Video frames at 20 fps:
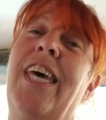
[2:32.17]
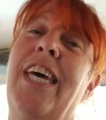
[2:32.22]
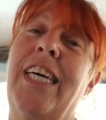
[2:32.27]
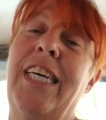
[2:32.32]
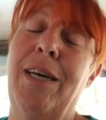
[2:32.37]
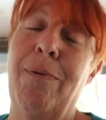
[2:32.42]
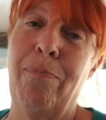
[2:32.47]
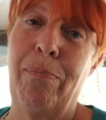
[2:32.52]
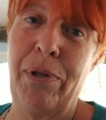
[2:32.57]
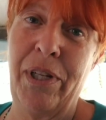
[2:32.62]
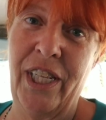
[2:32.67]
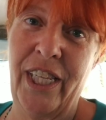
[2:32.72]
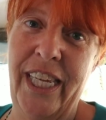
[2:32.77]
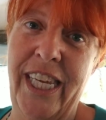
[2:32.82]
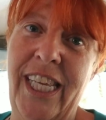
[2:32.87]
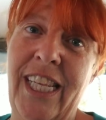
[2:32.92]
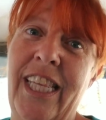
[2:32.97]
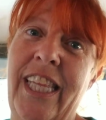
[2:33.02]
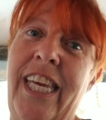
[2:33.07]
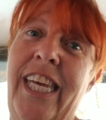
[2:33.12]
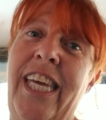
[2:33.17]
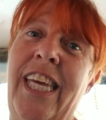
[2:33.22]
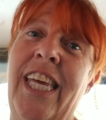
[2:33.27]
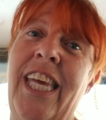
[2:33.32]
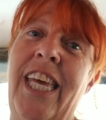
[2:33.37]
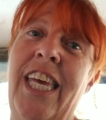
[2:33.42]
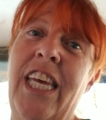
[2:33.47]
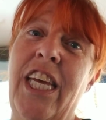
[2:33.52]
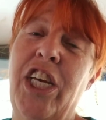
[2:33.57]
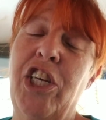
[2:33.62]
completely
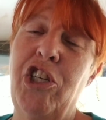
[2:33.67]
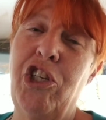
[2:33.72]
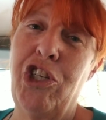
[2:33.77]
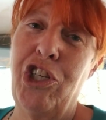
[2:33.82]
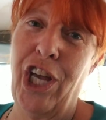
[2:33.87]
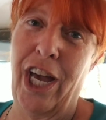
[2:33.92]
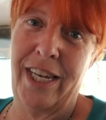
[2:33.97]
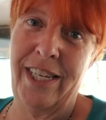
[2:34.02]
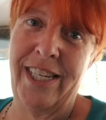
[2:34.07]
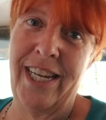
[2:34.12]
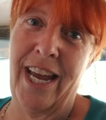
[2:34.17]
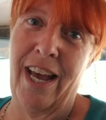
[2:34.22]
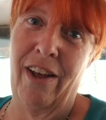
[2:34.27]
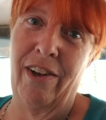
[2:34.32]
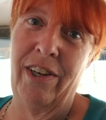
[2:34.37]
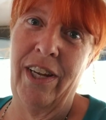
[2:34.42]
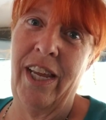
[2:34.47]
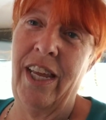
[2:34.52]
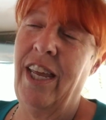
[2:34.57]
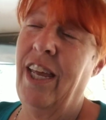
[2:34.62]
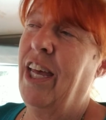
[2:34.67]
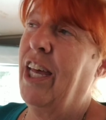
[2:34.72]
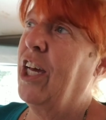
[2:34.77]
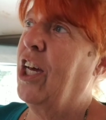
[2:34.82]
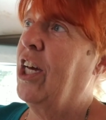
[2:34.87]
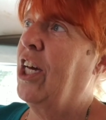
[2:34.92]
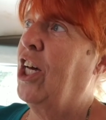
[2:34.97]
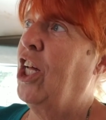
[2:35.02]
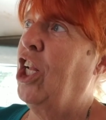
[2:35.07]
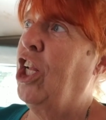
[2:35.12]
shut down.
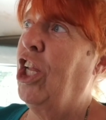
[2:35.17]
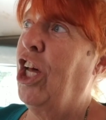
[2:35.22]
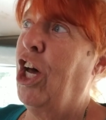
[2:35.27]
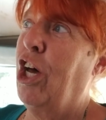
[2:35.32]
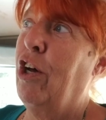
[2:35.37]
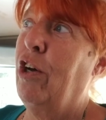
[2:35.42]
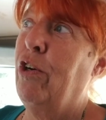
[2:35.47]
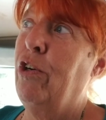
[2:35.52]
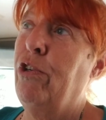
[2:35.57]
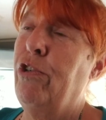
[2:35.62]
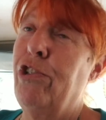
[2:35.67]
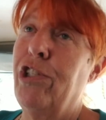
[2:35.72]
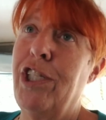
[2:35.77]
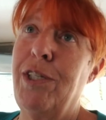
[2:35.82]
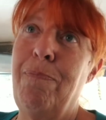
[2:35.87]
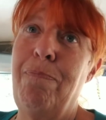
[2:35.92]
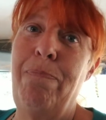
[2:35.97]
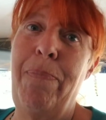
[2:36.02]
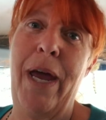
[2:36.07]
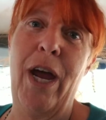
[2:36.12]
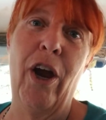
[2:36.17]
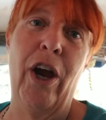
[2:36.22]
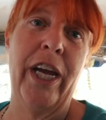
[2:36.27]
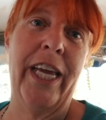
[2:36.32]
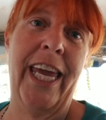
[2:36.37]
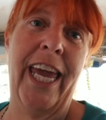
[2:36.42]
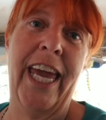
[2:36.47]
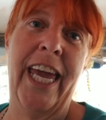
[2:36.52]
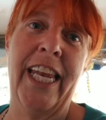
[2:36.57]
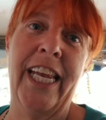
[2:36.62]
Closed,
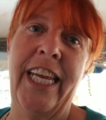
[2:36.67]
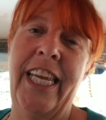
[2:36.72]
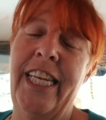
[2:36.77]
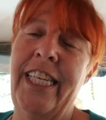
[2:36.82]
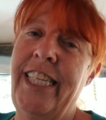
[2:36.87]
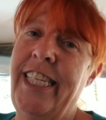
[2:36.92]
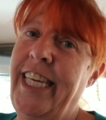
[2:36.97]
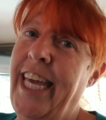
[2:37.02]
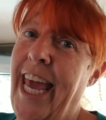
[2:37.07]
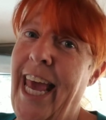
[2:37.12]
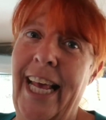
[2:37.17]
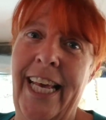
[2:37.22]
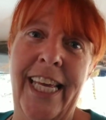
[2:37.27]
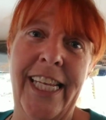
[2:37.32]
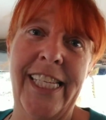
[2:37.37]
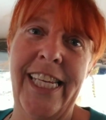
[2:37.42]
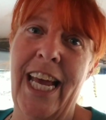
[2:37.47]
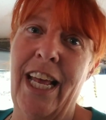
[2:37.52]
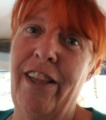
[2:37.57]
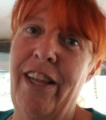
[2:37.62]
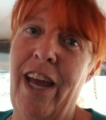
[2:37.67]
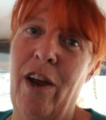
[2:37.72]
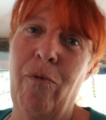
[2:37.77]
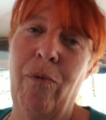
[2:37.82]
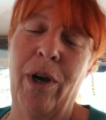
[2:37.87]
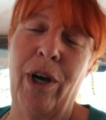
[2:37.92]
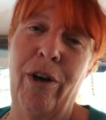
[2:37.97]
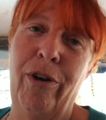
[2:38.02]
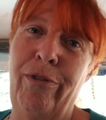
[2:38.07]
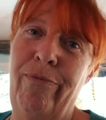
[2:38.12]
barricaded, can't get down that
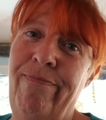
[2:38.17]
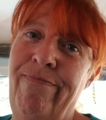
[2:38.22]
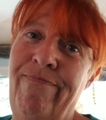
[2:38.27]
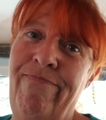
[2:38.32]
road.